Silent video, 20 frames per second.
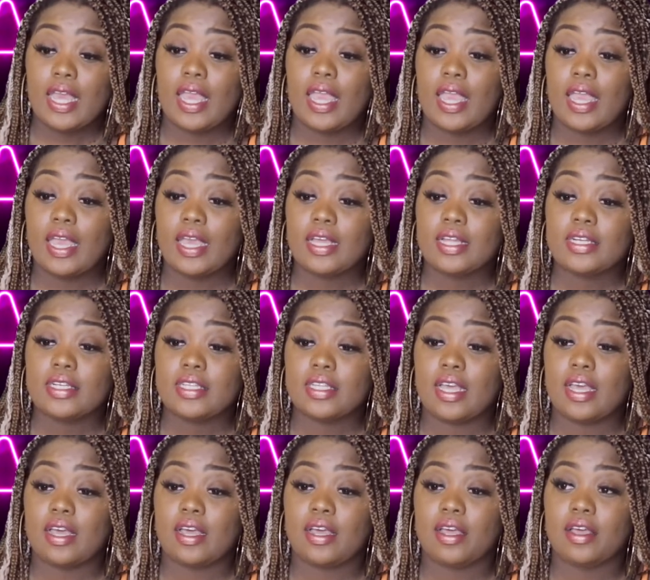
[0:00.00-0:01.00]
And,
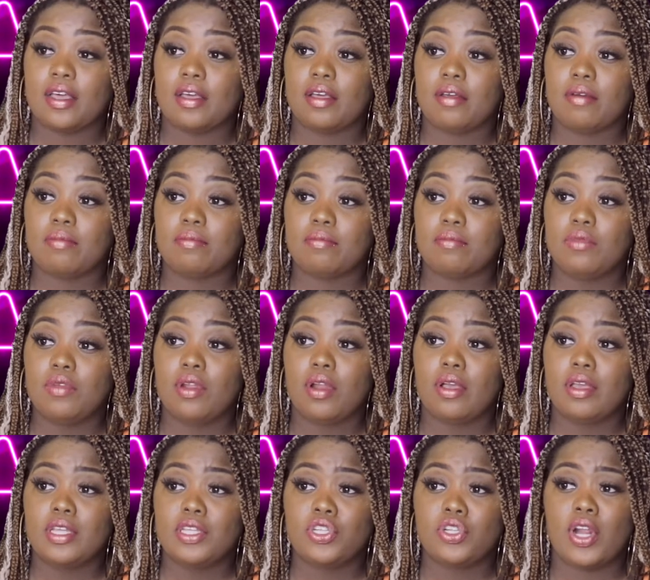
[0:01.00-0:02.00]
you
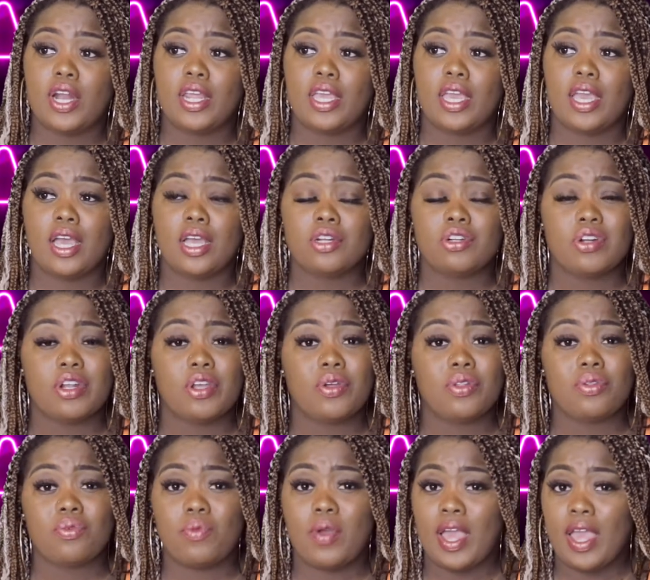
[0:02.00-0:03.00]
know, he's trying to get Andre
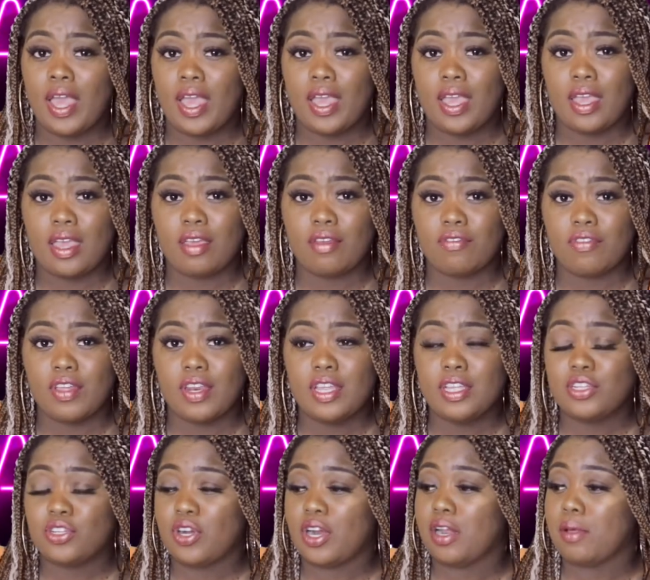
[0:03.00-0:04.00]
on the wave. And
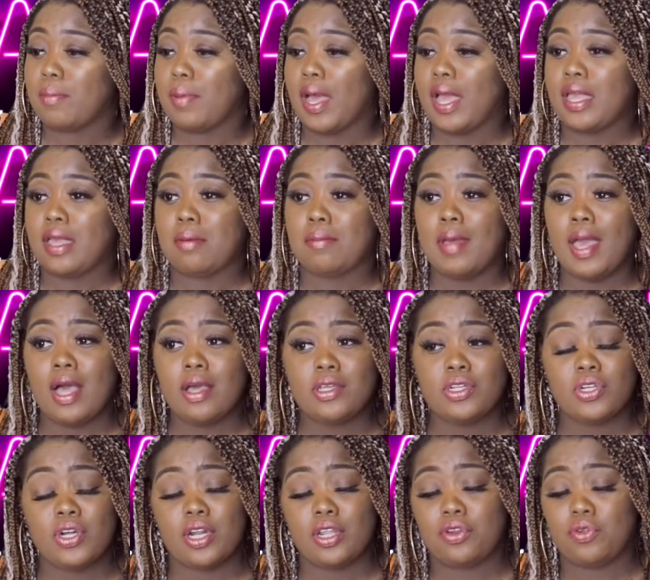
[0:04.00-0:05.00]
he's trying to buy him out.
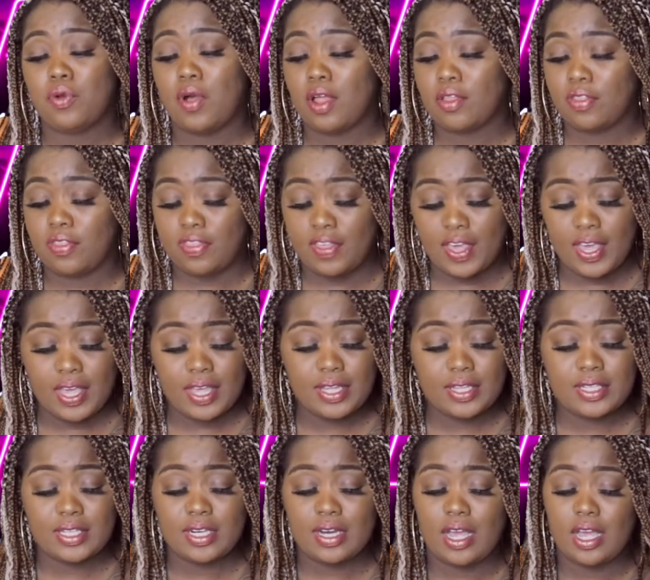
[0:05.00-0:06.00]
He's trying to do all the
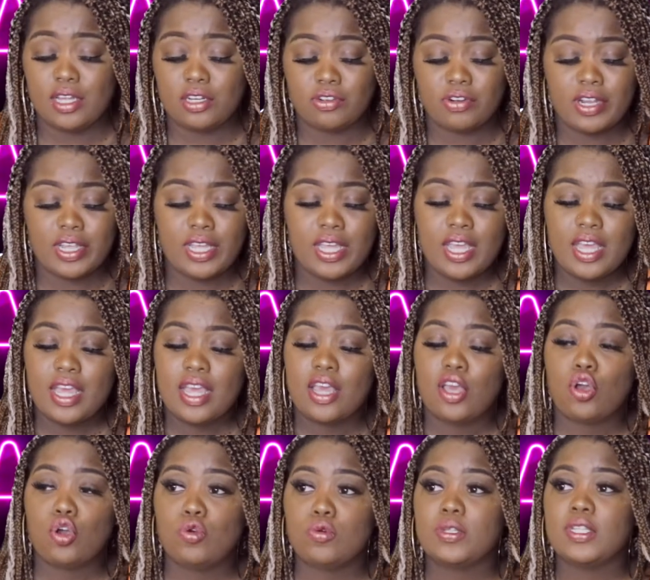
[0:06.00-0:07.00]
things. And Andre,
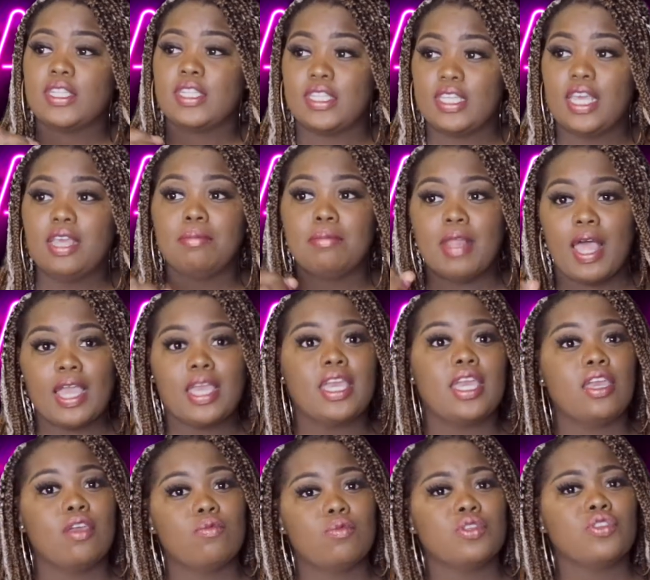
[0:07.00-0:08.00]
who seemed like
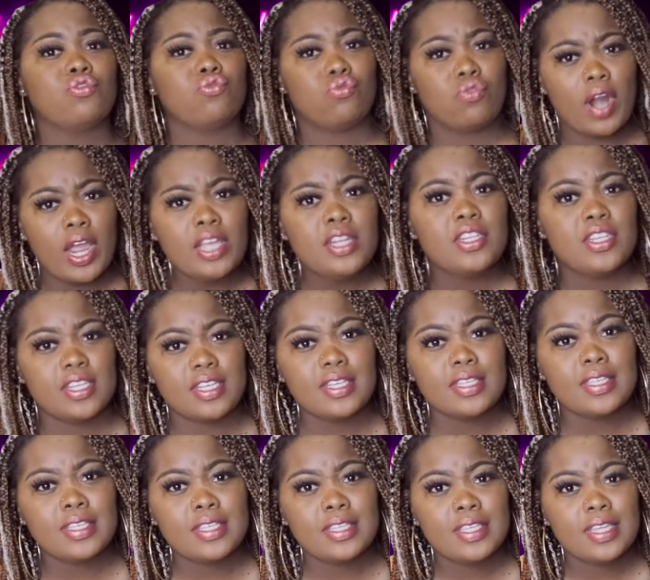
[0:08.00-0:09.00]
he was
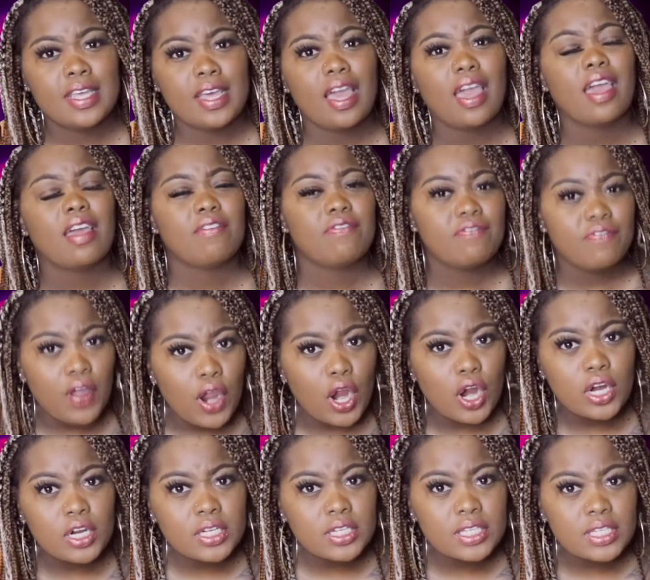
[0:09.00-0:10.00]
righteous at
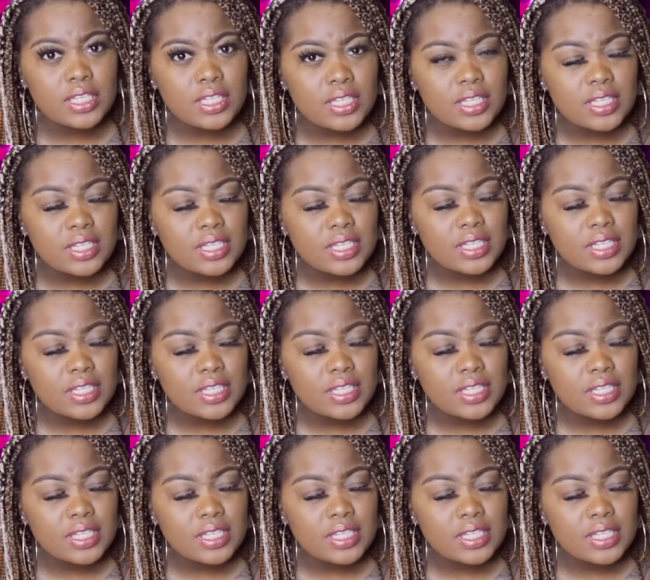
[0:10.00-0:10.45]
first,